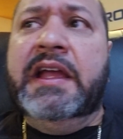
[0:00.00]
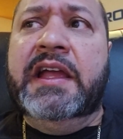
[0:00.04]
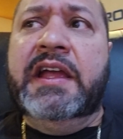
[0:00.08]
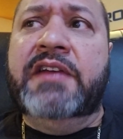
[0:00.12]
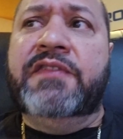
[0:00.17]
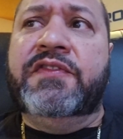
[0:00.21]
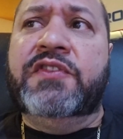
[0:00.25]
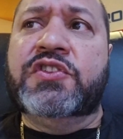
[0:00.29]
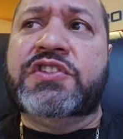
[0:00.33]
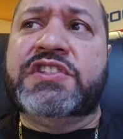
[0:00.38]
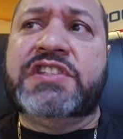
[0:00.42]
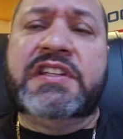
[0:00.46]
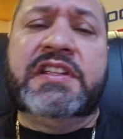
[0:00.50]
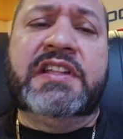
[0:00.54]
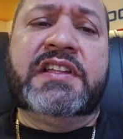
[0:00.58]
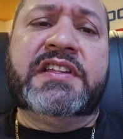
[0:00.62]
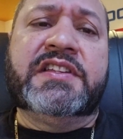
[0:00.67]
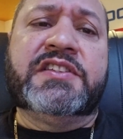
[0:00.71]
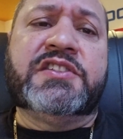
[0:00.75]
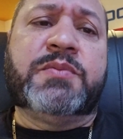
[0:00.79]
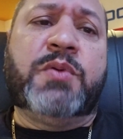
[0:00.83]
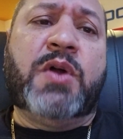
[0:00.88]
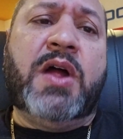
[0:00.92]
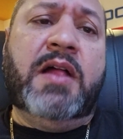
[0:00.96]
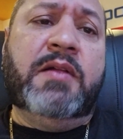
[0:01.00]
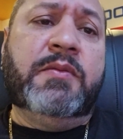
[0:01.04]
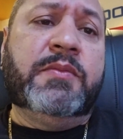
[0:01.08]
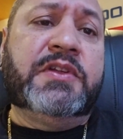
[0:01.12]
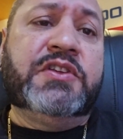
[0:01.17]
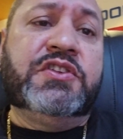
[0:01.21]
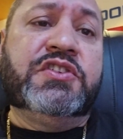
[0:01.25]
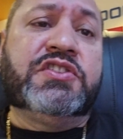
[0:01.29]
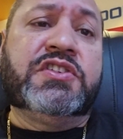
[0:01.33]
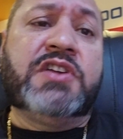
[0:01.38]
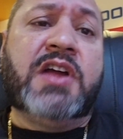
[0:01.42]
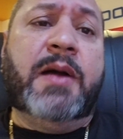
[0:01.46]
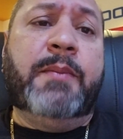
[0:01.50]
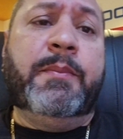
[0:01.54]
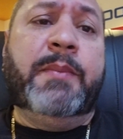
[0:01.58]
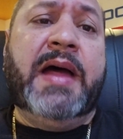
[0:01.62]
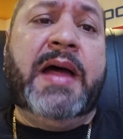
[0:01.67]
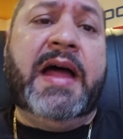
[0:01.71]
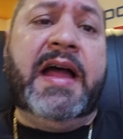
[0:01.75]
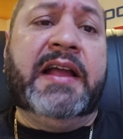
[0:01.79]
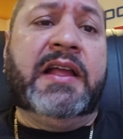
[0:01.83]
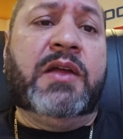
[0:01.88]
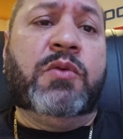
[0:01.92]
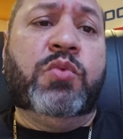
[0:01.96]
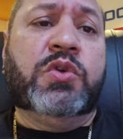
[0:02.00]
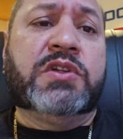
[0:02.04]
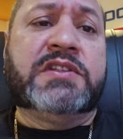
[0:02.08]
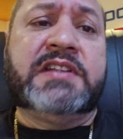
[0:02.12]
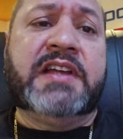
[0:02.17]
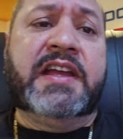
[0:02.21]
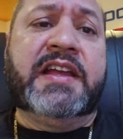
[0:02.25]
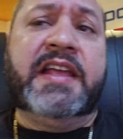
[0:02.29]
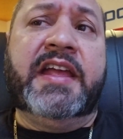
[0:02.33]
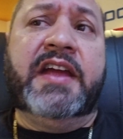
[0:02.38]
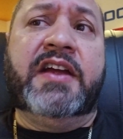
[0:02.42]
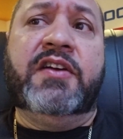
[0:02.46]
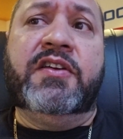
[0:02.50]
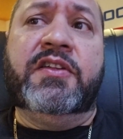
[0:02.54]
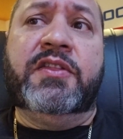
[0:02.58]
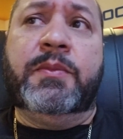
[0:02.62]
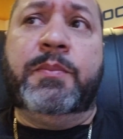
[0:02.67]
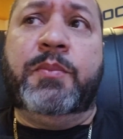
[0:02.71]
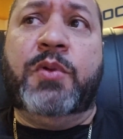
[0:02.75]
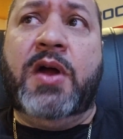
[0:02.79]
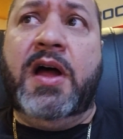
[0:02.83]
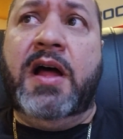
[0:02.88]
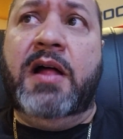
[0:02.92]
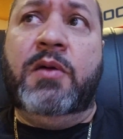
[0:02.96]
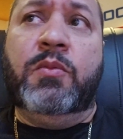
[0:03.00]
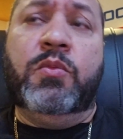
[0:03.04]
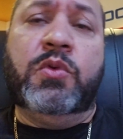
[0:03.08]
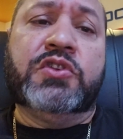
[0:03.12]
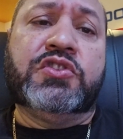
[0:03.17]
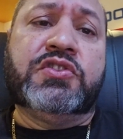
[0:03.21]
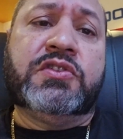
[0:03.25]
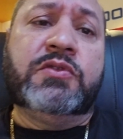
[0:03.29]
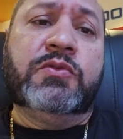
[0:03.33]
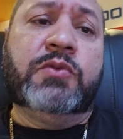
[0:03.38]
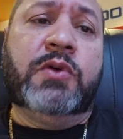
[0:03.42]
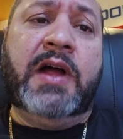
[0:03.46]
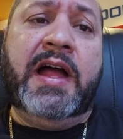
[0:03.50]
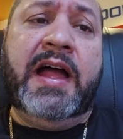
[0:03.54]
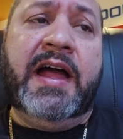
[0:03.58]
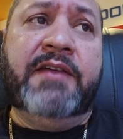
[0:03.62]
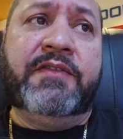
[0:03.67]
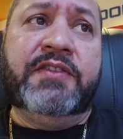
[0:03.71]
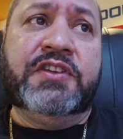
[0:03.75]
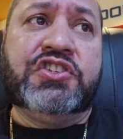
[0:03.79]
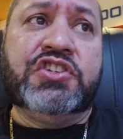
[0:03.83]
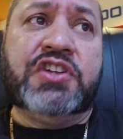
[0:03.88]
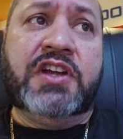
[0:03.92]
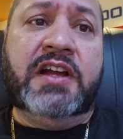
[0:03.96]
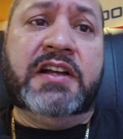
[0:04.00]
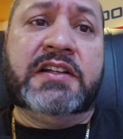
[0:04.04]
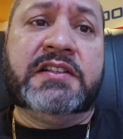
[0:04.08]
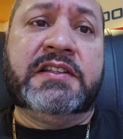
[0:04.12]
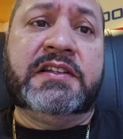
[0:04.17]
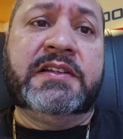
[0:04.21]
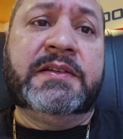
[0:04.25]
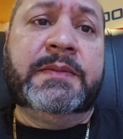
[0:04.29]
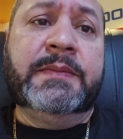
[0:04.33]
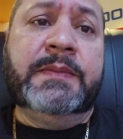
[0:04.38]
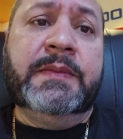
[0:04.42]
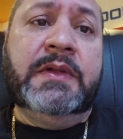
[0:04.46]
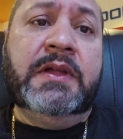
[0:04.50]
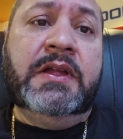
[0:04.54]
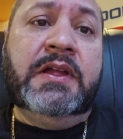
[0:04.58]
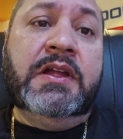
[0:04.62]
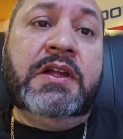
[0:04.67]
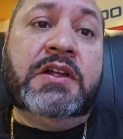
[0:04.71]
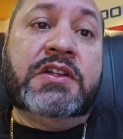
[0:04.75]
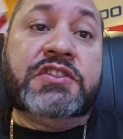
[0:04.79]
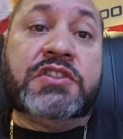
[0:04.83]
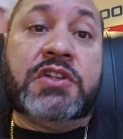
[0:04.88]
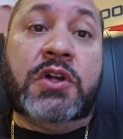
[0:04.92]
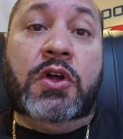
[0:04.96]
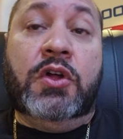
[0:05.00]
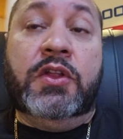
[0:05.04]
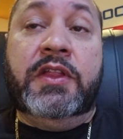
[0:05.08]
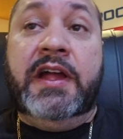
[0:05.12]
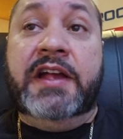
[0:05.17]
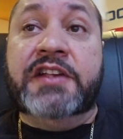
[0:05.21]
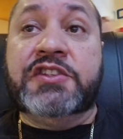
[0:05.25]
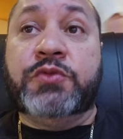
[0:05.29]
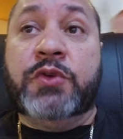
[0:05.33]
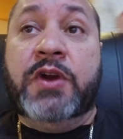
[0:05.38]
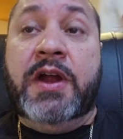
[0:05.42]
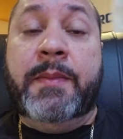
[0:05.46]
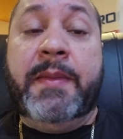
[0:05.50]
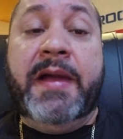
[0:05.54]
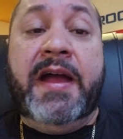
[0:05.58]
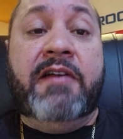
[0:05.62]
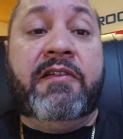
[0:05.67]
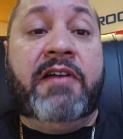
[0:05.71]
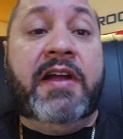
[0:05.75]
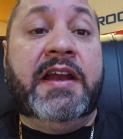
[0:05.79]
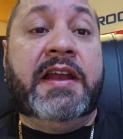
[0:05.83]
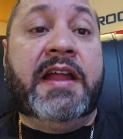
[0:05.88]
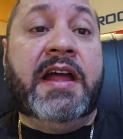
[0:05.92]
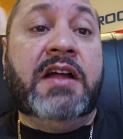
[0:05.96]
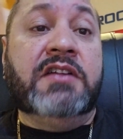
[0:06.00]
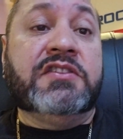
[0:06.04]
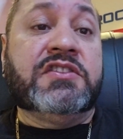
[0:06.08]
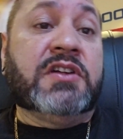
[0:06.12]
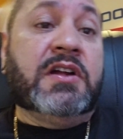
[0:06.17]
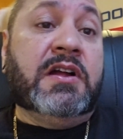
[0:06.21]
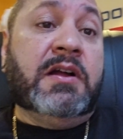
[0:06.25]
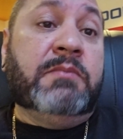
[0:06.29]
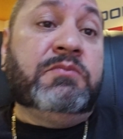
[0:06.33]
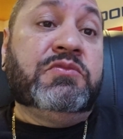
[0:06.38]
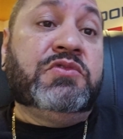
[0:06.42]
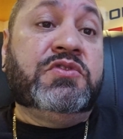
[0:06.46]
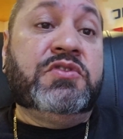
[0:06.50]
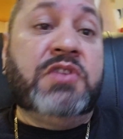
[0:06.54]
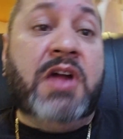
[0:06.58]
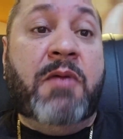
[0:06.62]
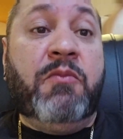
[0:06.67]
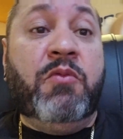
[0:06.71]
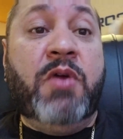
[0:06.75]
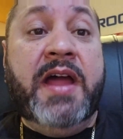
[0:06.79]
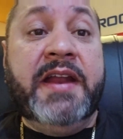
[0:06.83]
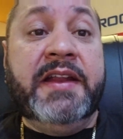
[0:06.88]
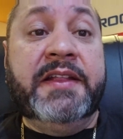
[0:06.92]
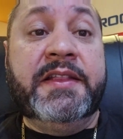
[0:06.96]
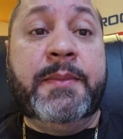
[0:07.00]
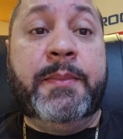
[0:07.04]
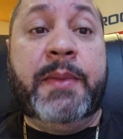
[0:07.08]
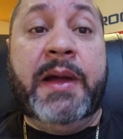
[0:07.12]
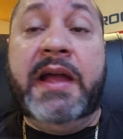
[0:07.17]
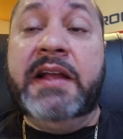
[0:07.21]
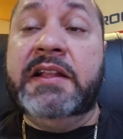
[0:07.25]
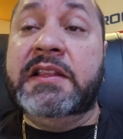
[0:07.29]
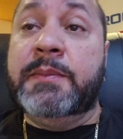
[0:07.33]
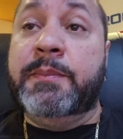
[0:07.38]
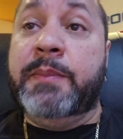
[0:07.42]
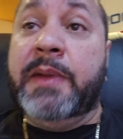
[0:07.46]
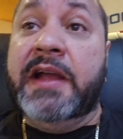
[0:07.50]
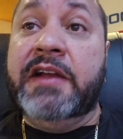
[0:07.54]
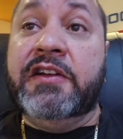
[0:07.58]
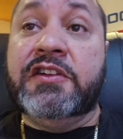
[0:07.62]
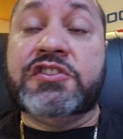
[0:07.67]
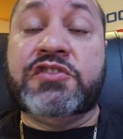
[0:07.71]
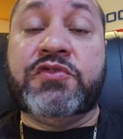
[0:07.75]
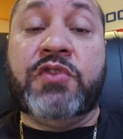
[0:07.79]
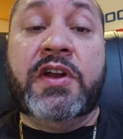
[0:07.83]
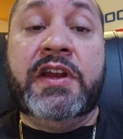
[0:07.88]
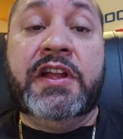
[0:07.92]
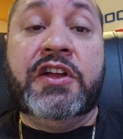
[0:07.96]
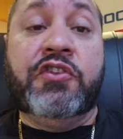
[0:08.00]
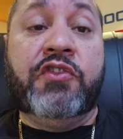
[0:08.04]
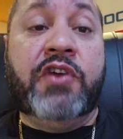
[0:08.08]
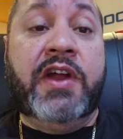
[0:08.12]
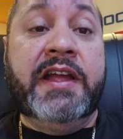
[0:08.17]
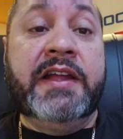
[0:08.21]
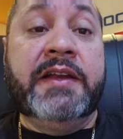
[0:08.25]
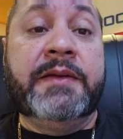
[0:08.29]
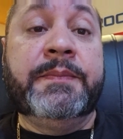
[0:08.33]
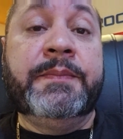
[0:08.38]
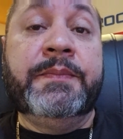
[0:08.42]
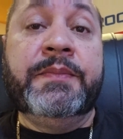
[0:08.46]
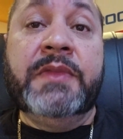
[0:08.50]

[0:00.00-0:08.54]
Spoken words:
If you see that there's a problem, then you just come back and we'll take care of the problem. We'll have it checked. So that's where I'm at right now. So I'm riding the bike. The bike is running great.